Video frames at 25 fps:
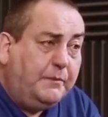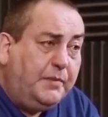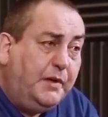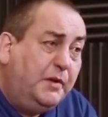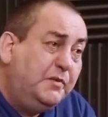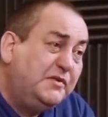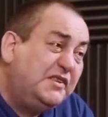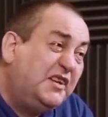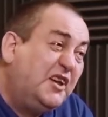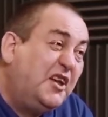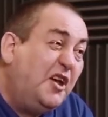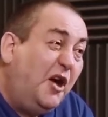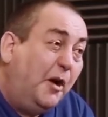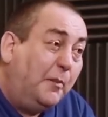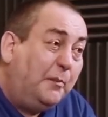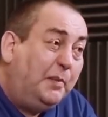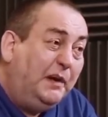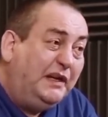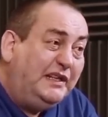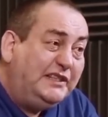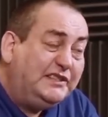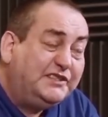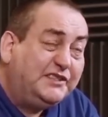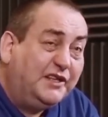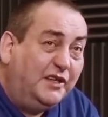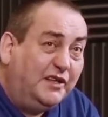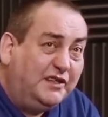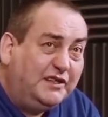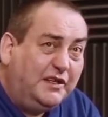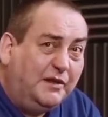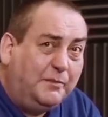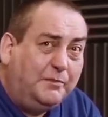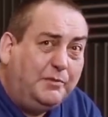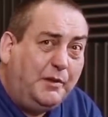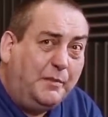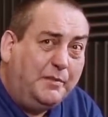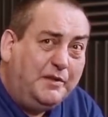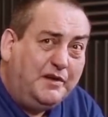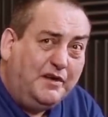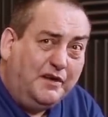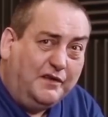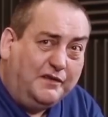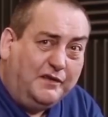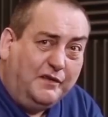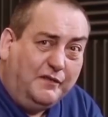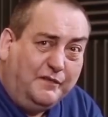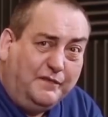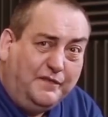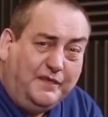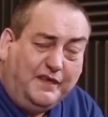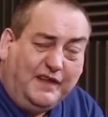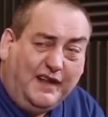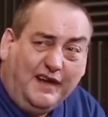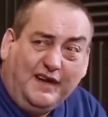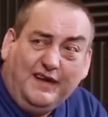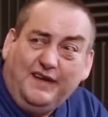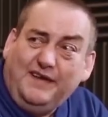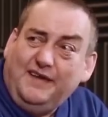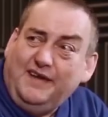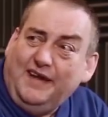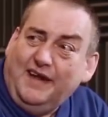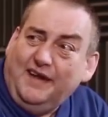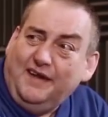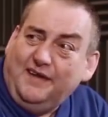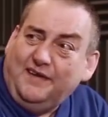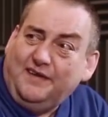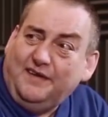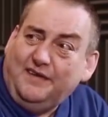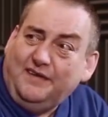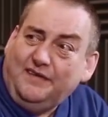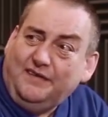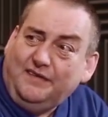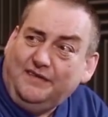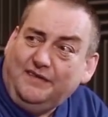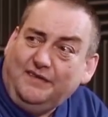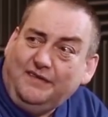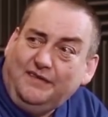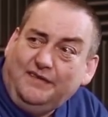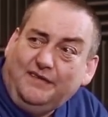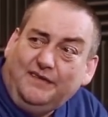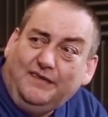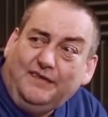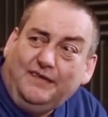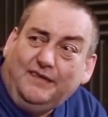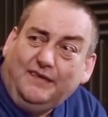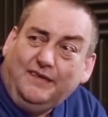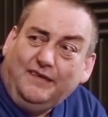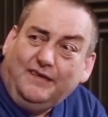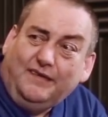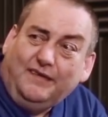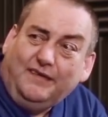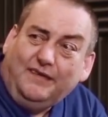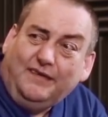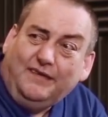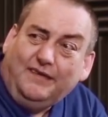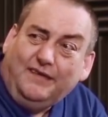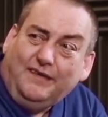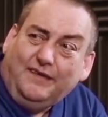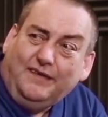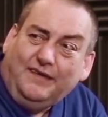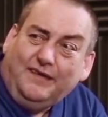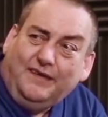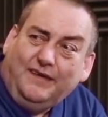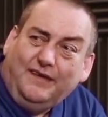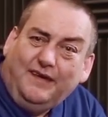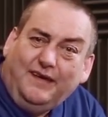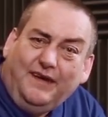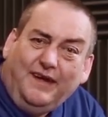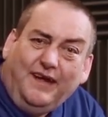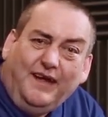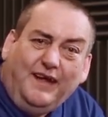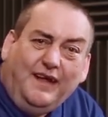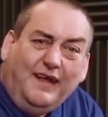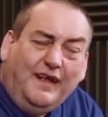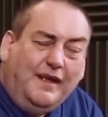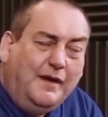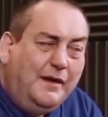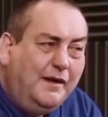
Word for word: But he was a copper, so they'll probably got done for that in the end.